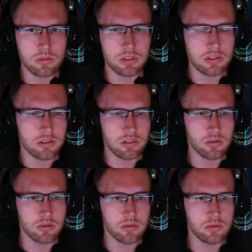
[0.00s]
need
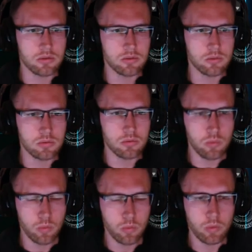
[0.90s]
to,
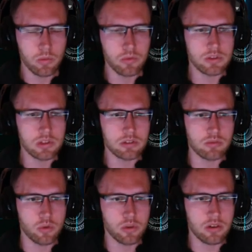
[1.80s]
we won't need
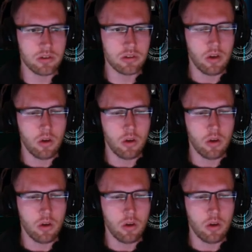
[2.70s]
rotaries